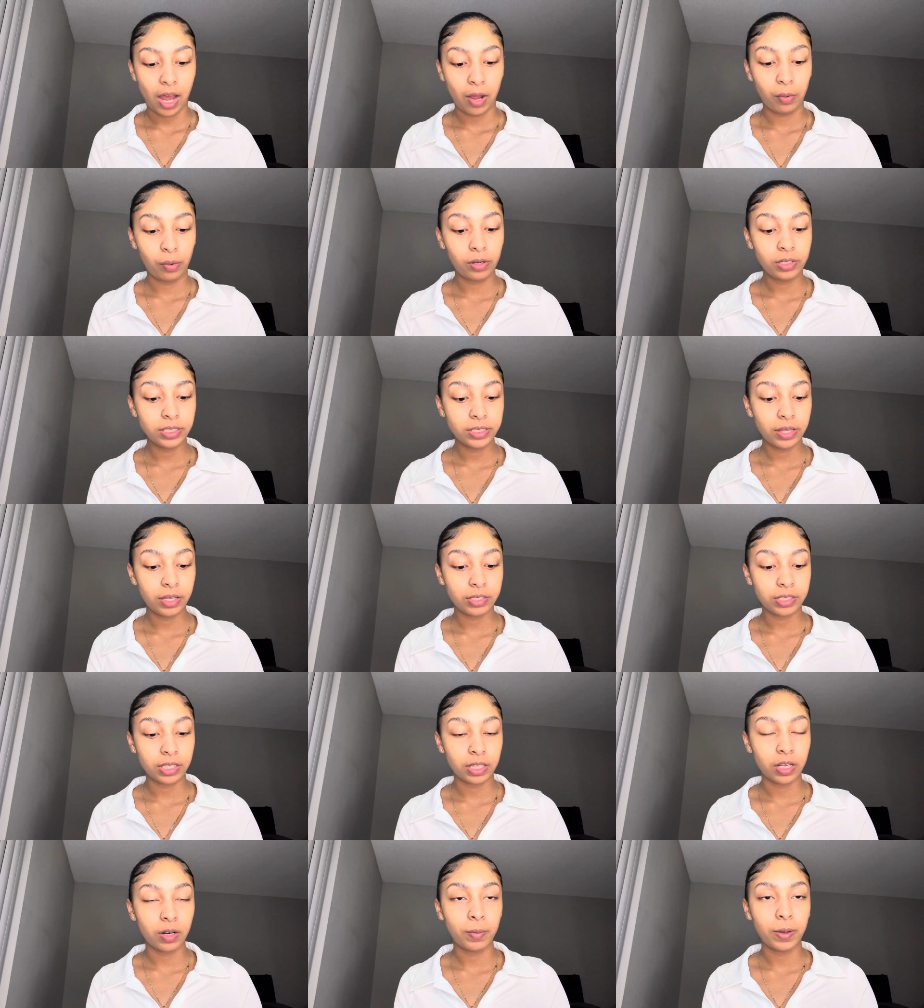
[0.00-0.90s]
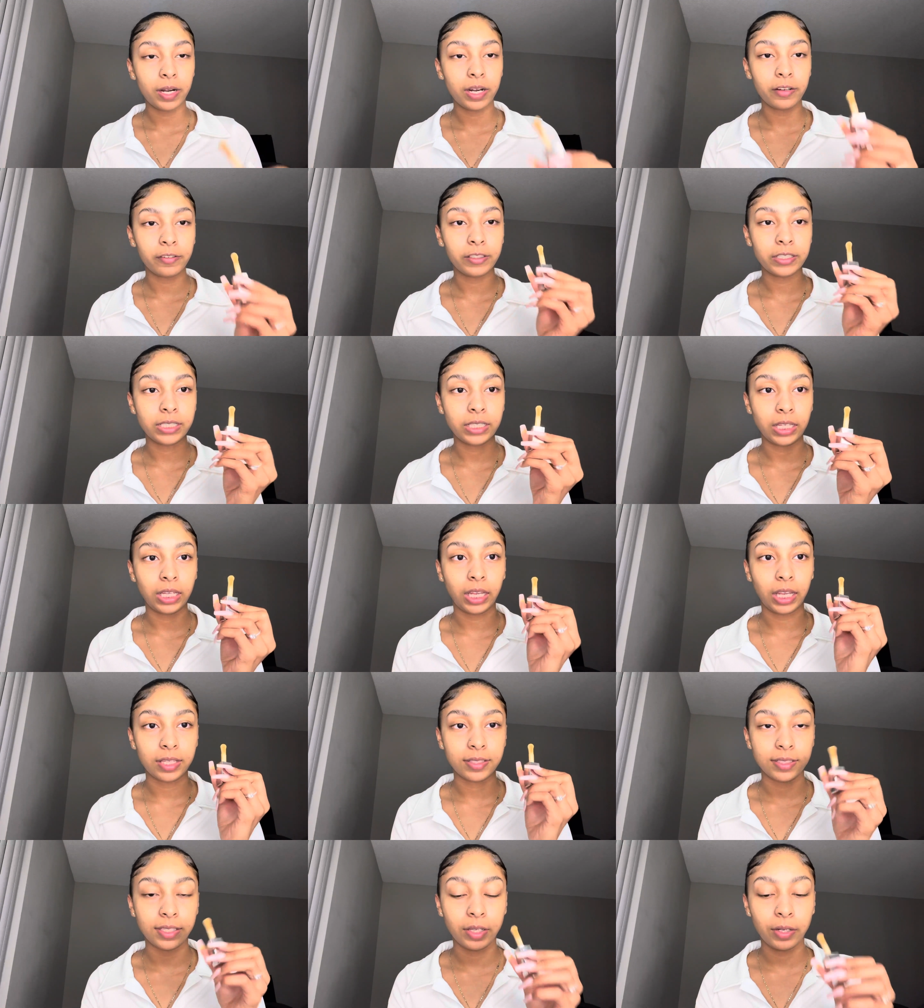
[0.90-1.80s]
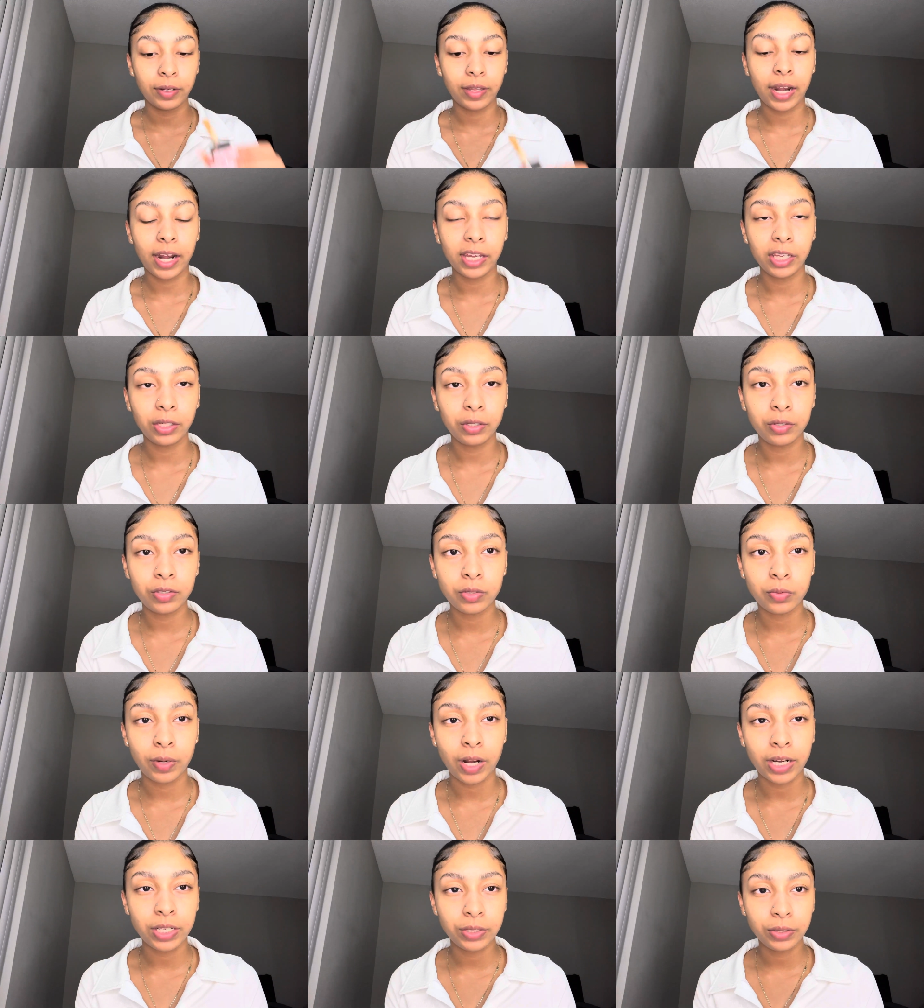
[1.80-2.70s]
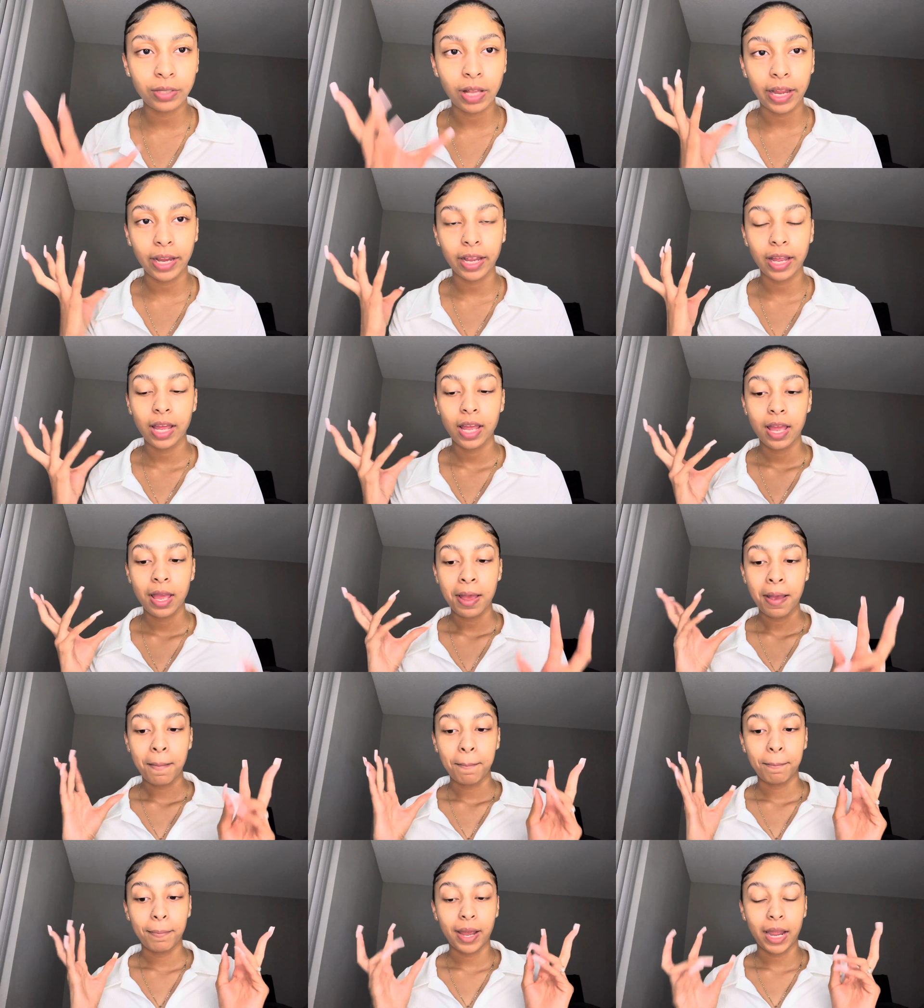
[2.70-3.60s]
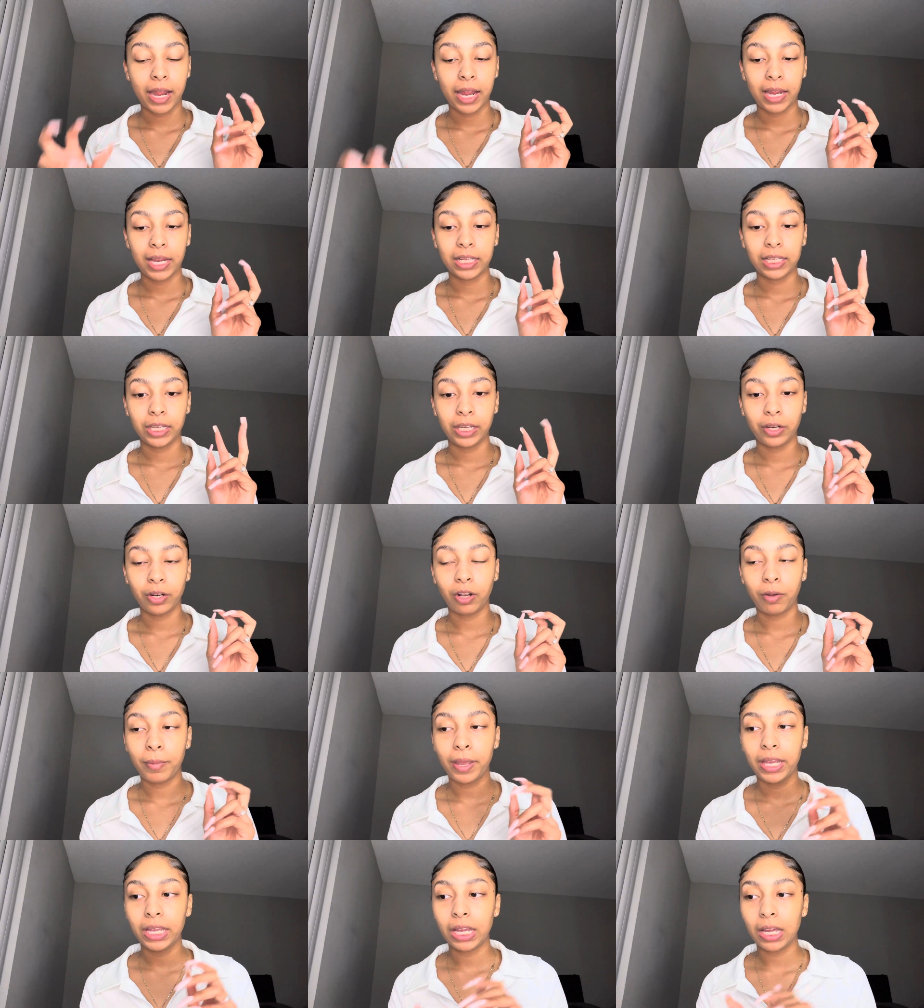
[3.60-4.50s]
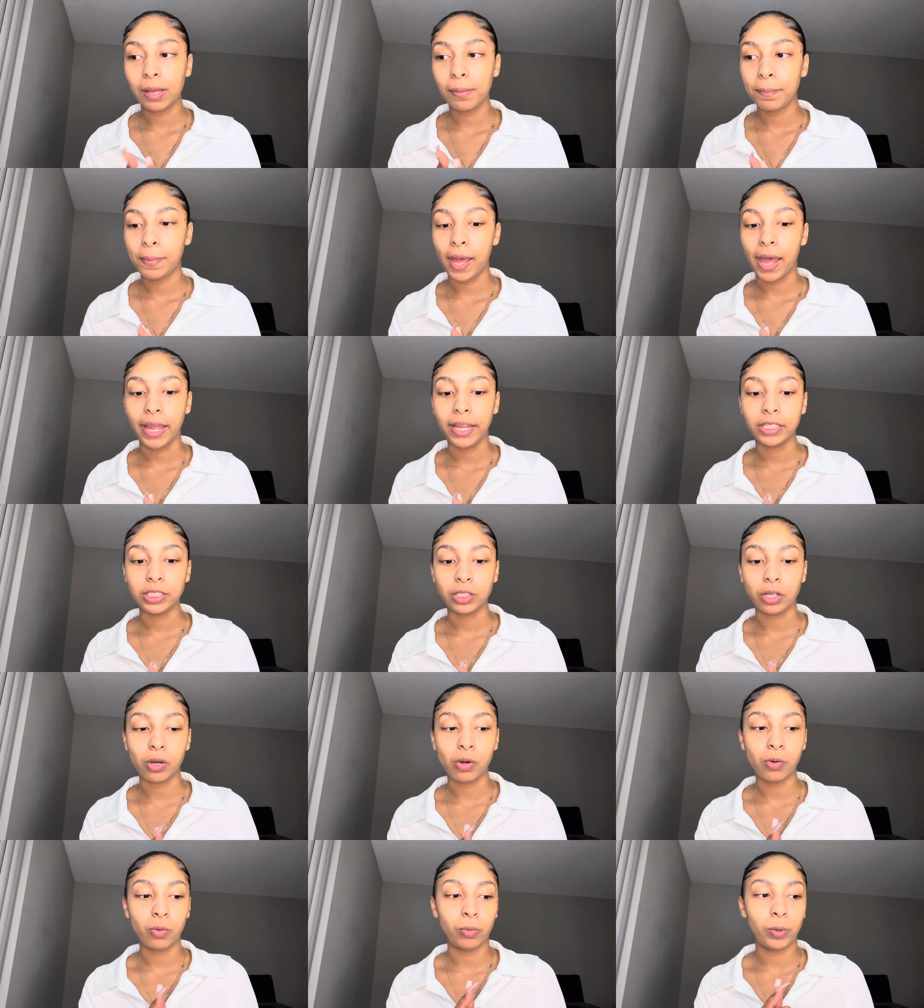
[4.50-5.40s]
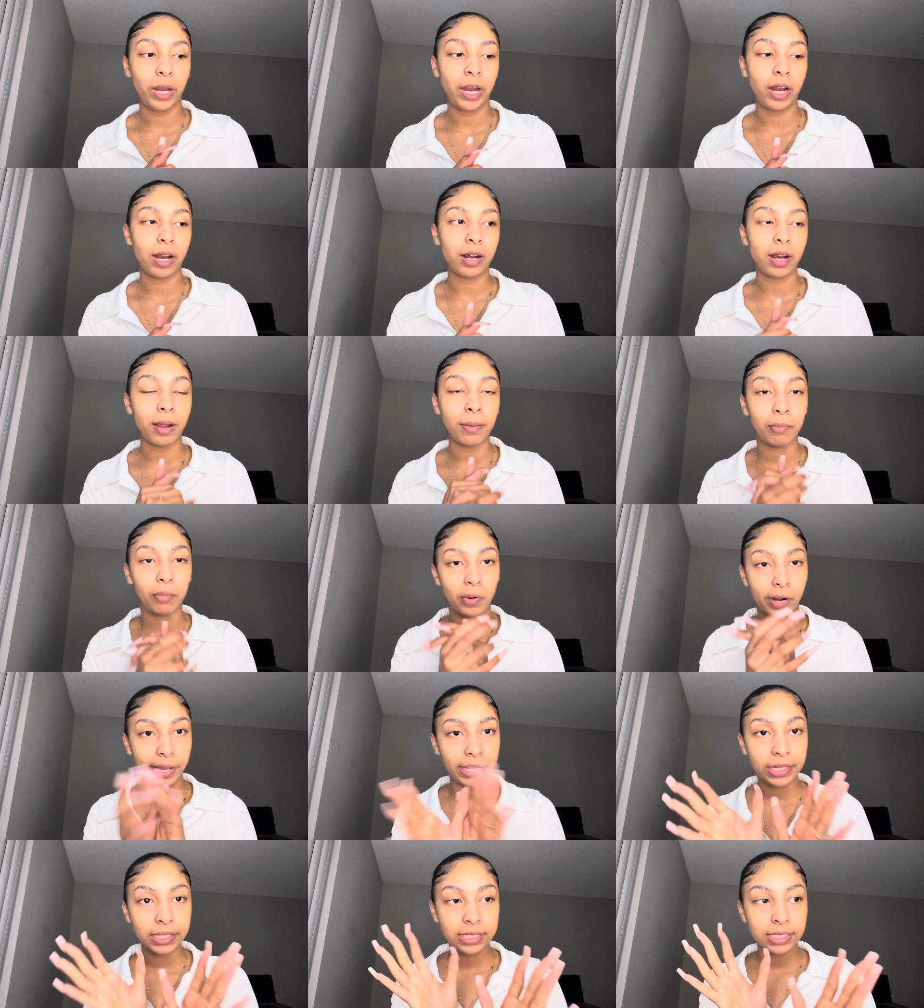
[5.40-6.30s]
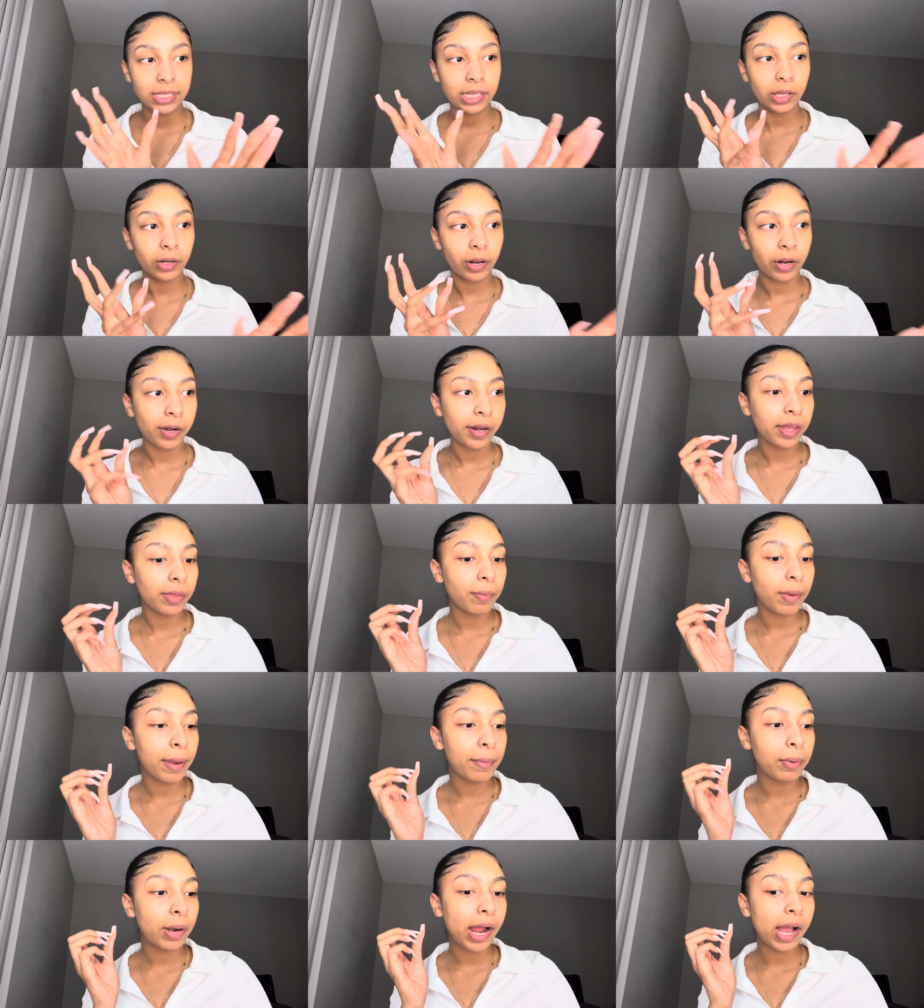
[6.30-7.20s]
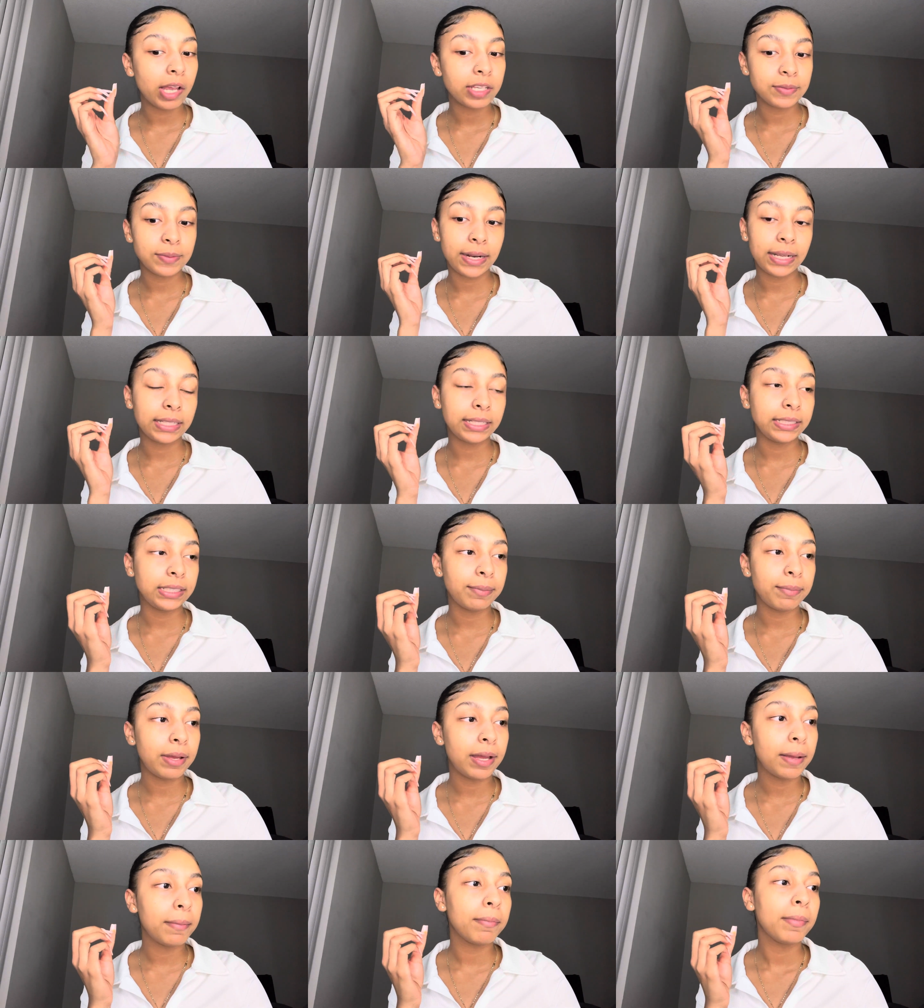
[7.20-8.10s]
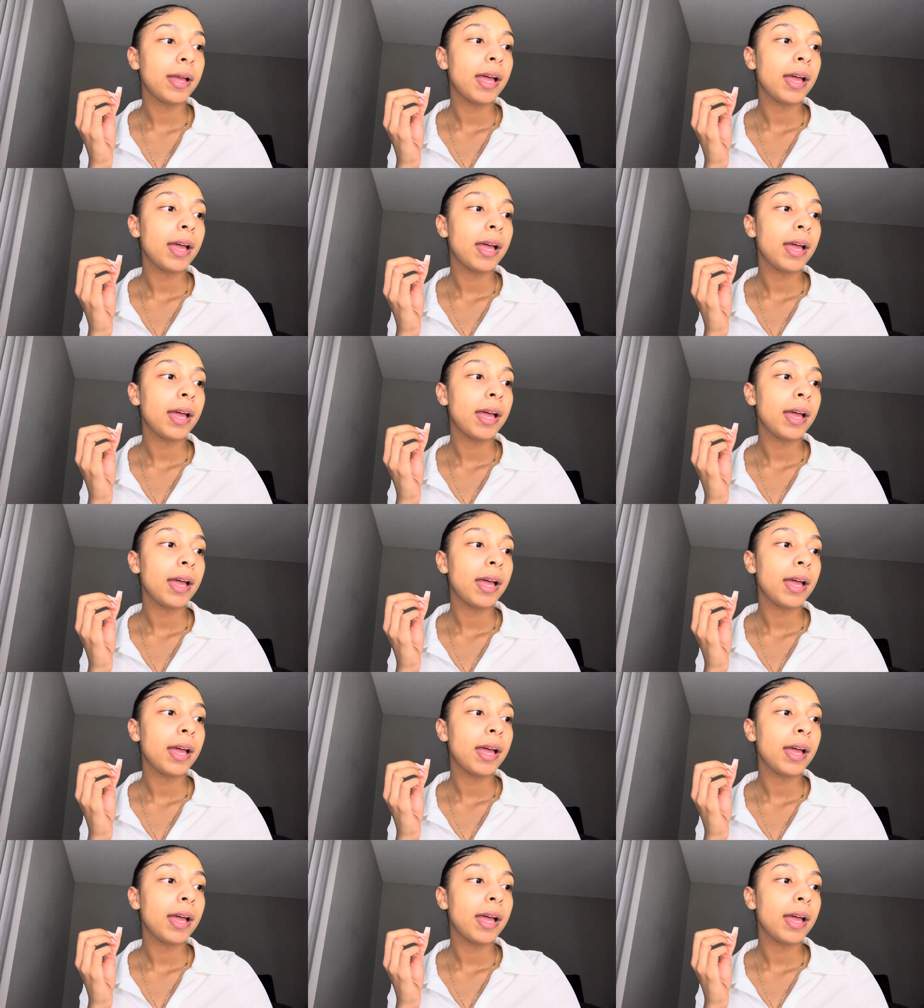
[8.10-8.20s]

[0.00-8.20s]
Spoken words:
will say there's a little bit of difference in the concealer that I use. When I do like my clean girl makeup, I don't wear a bright concealer underneath my brows when I clean them up.